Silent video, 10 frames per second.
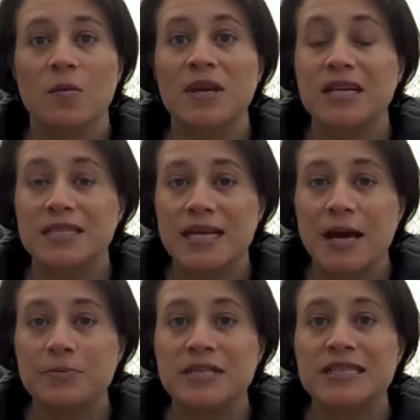But
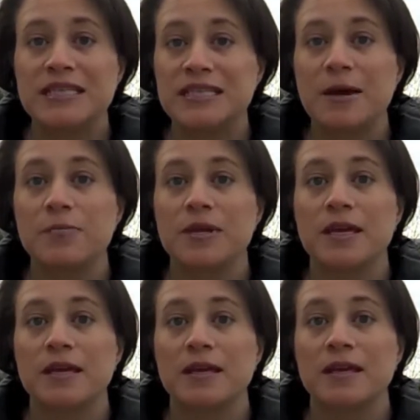acceptance is
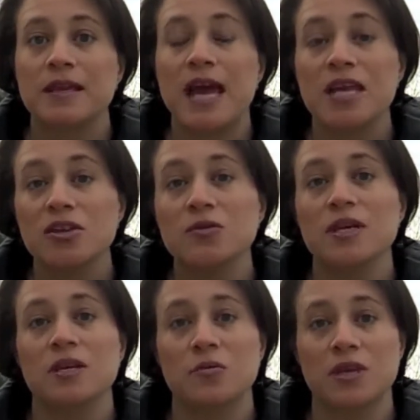something that you
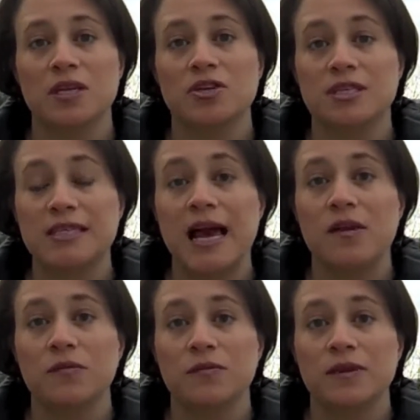need within
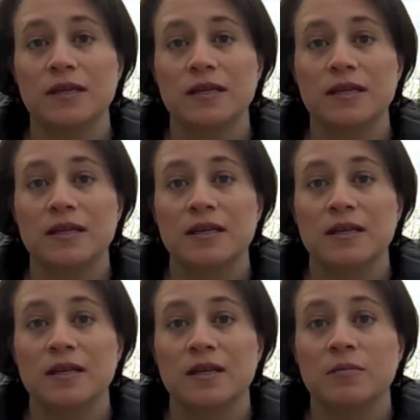yourself
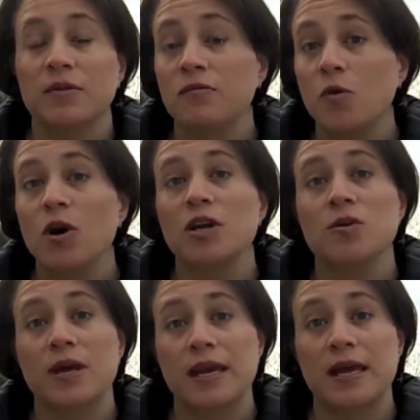before you
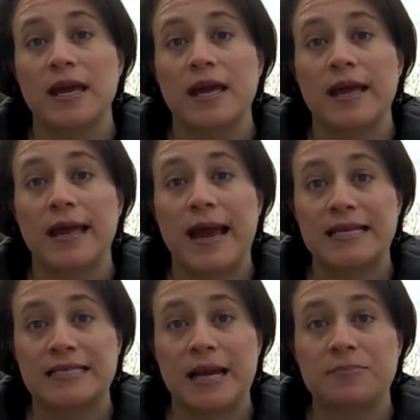can
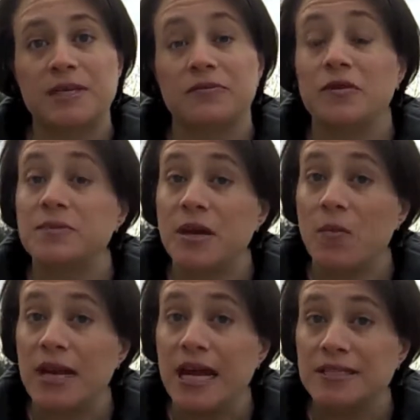accept it from
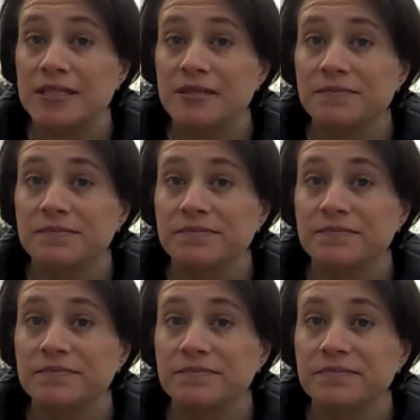someone else.
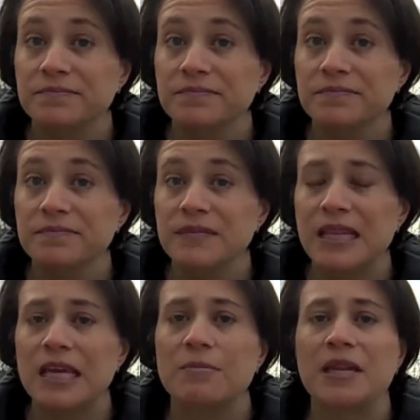
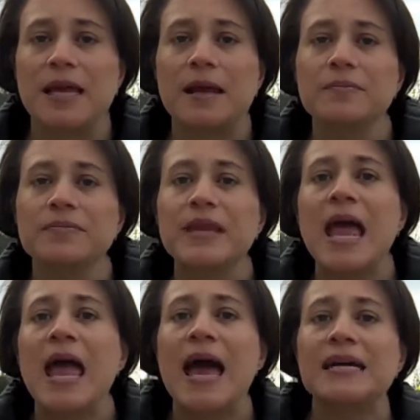Think about that.
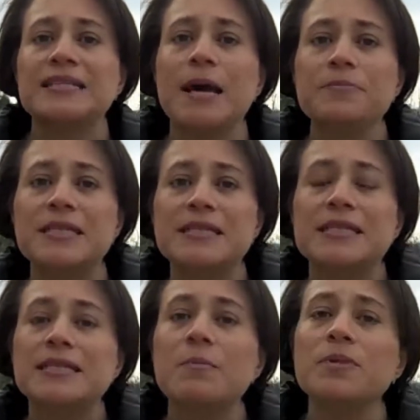Acceptance is
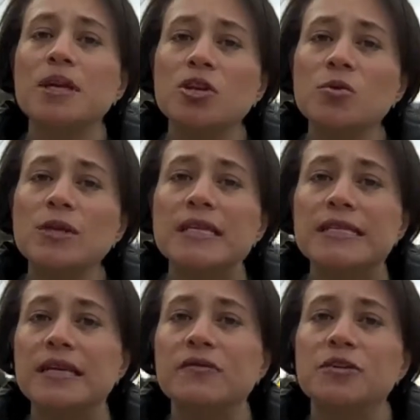something you need to
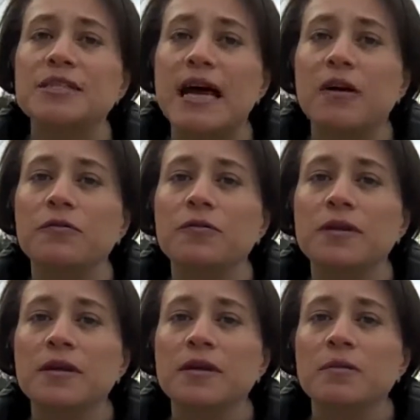give yourself
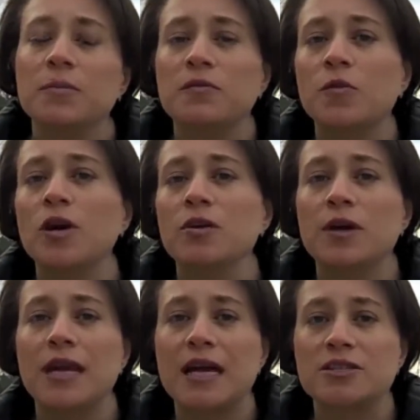before you
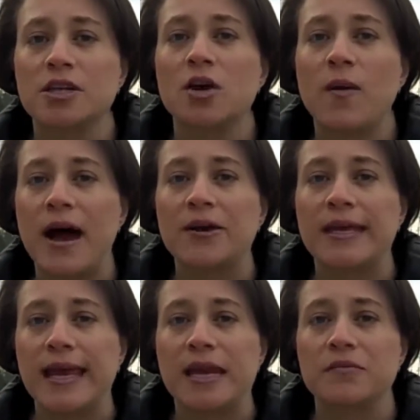can actually go out
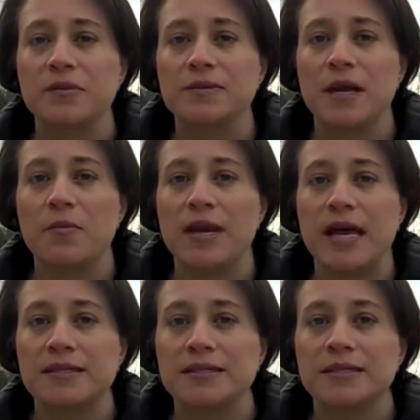and get it from someone
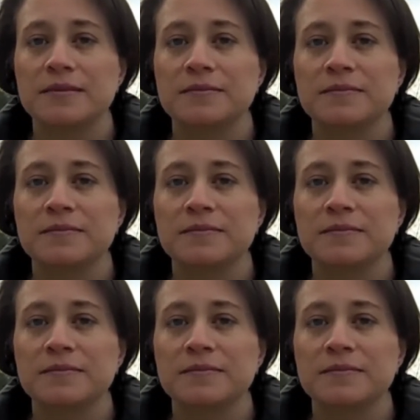else.